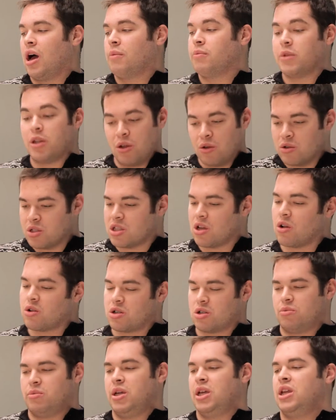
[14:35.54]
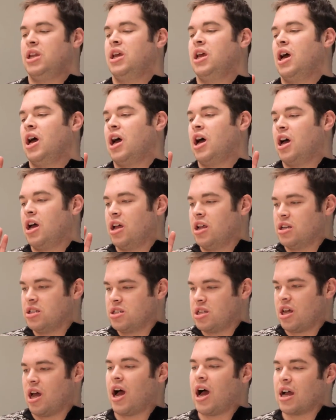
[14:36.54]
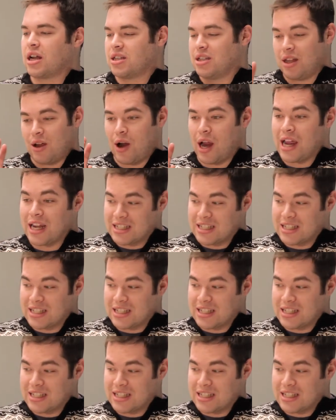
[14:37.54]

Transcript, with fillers: Um, use social media, talk.